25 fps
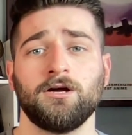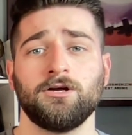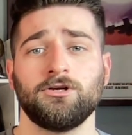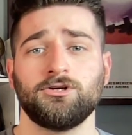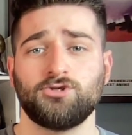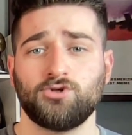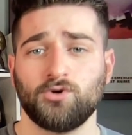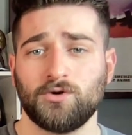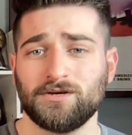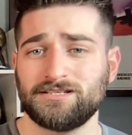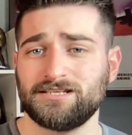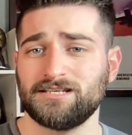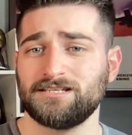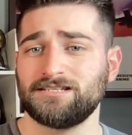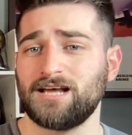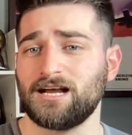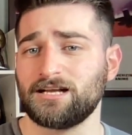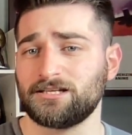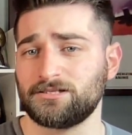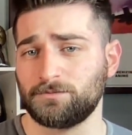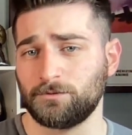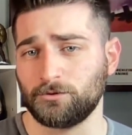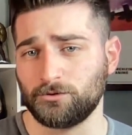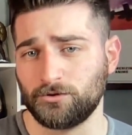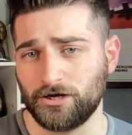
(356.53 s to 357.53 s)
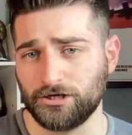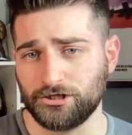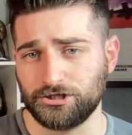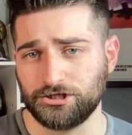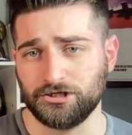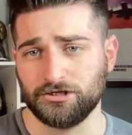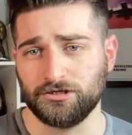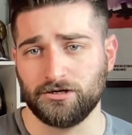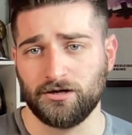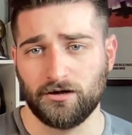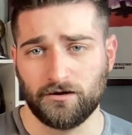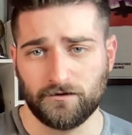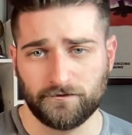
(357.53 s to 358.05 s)
Joyce's
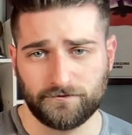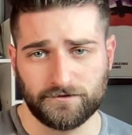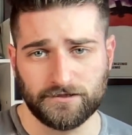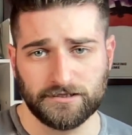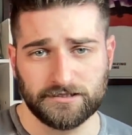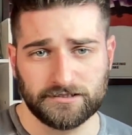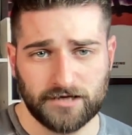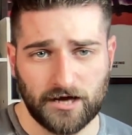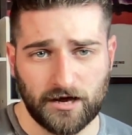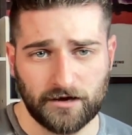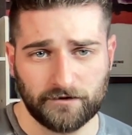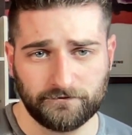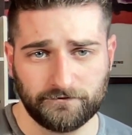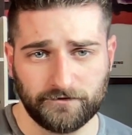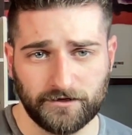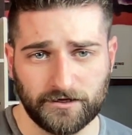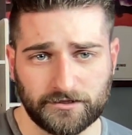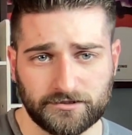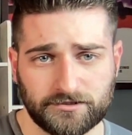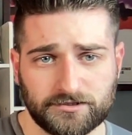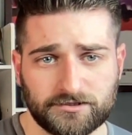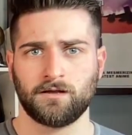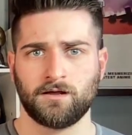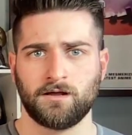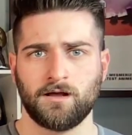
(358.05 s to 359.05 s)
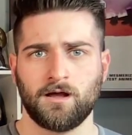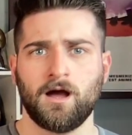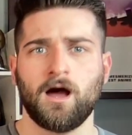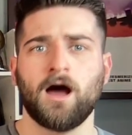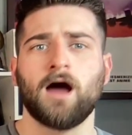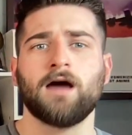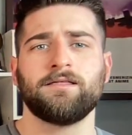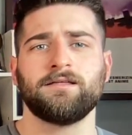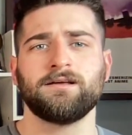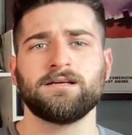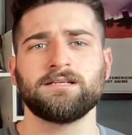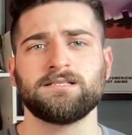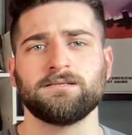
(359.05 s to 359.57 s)
exploration of these conflicts.
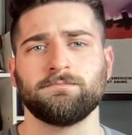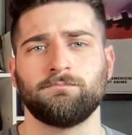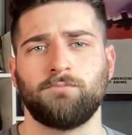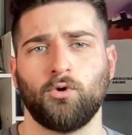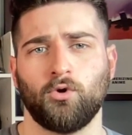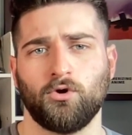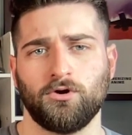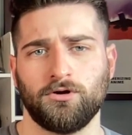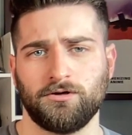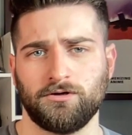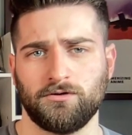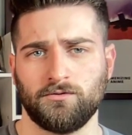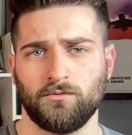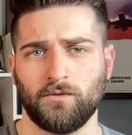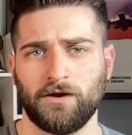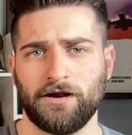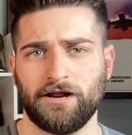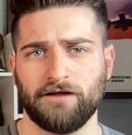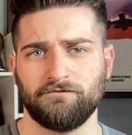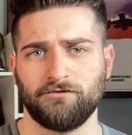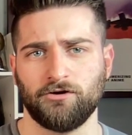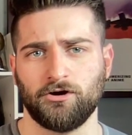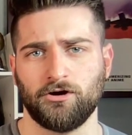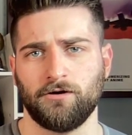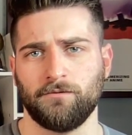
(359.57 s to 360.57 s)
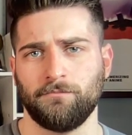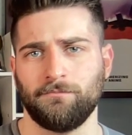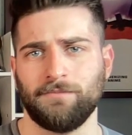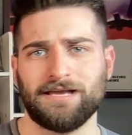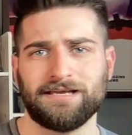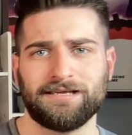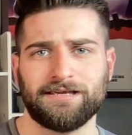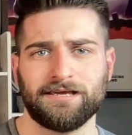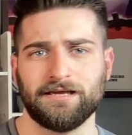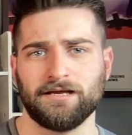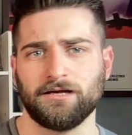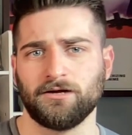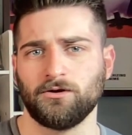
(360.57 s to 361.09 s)
I think it's important whenever
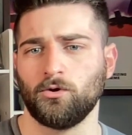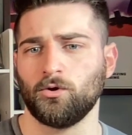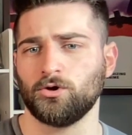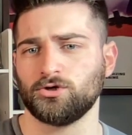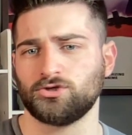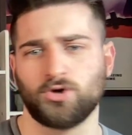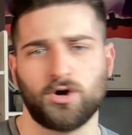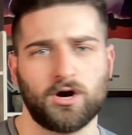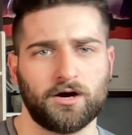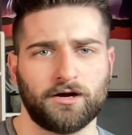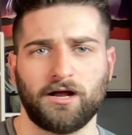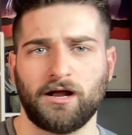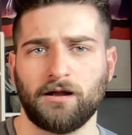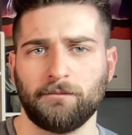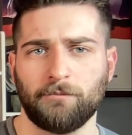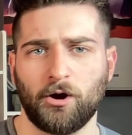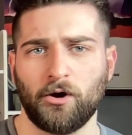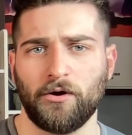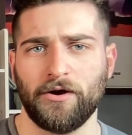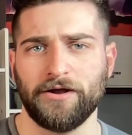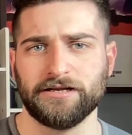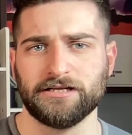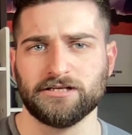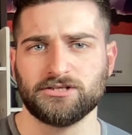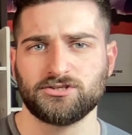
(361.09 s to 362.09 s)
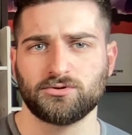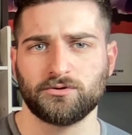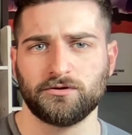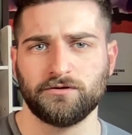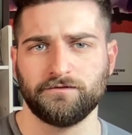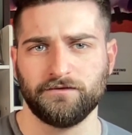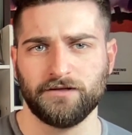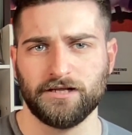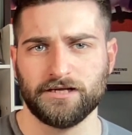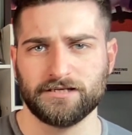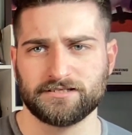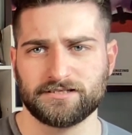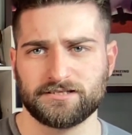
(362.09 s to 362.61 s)
making or talking about any sort of
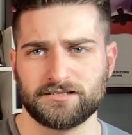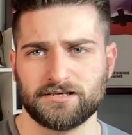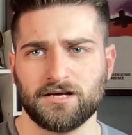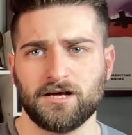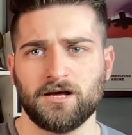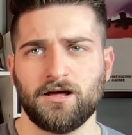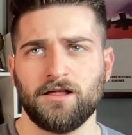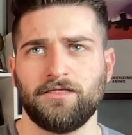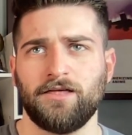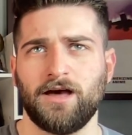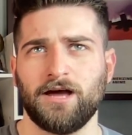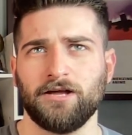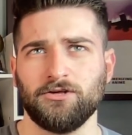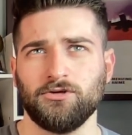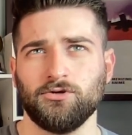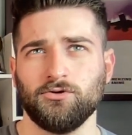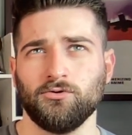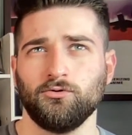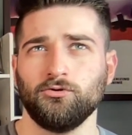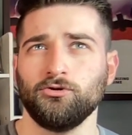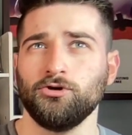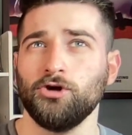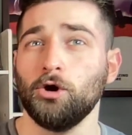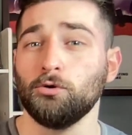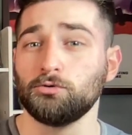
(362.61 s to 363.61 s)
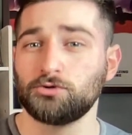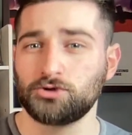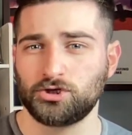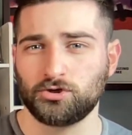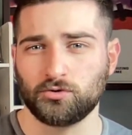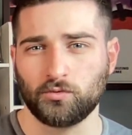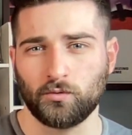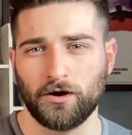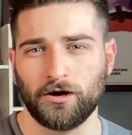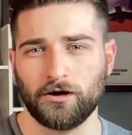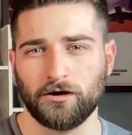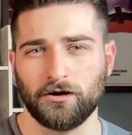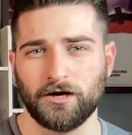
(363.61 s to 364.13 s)
list that you note
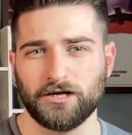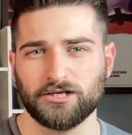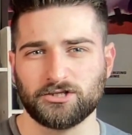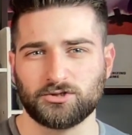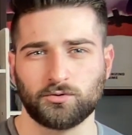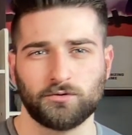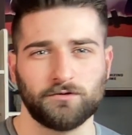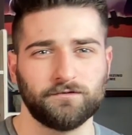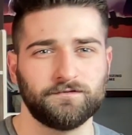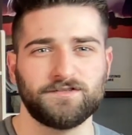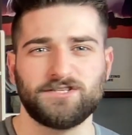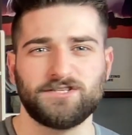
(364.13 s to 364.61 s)
where a sort of